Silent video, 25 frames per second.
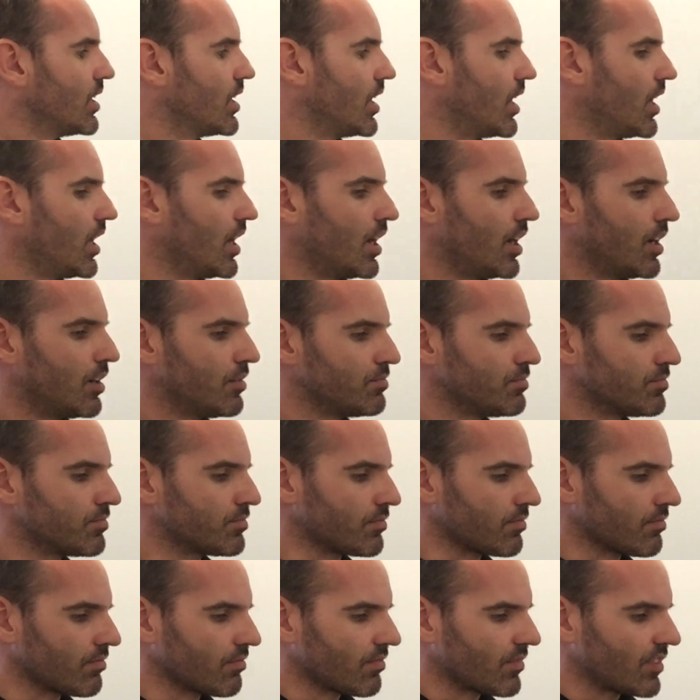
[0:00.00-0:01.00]

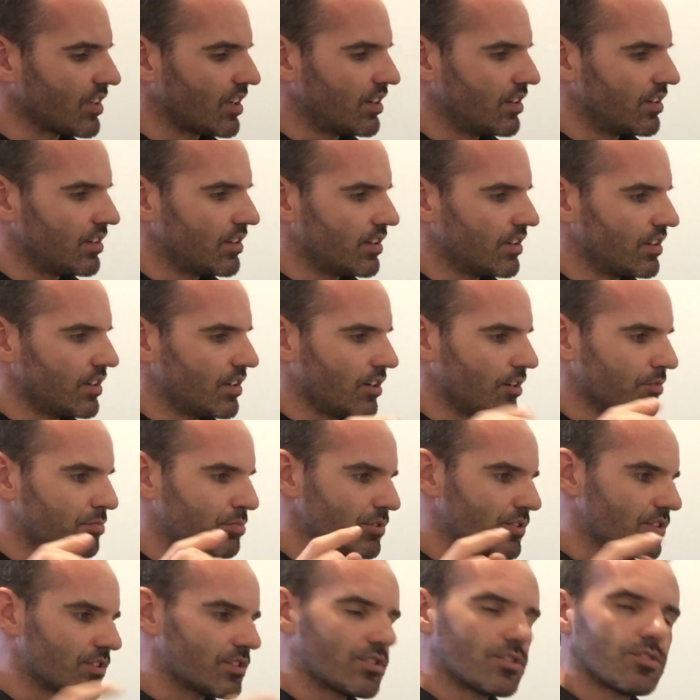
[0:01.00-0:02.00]
I
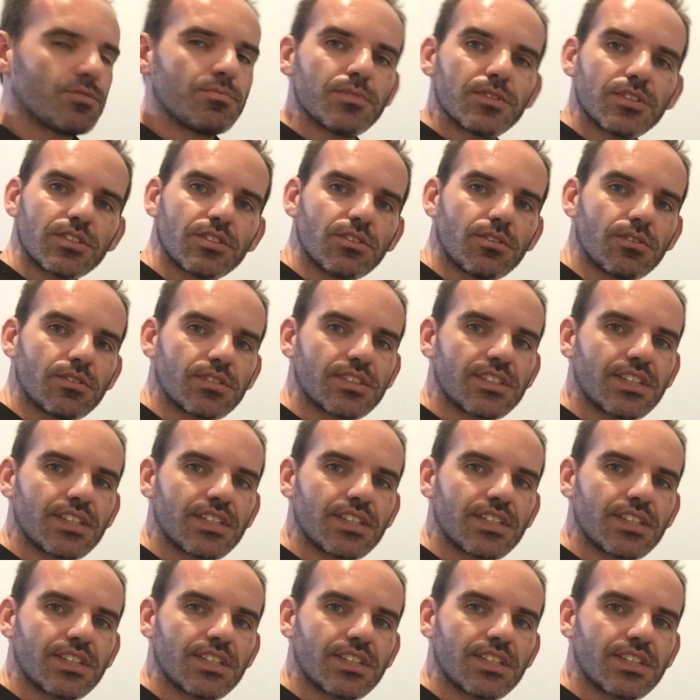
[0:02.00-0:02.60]
put the super stock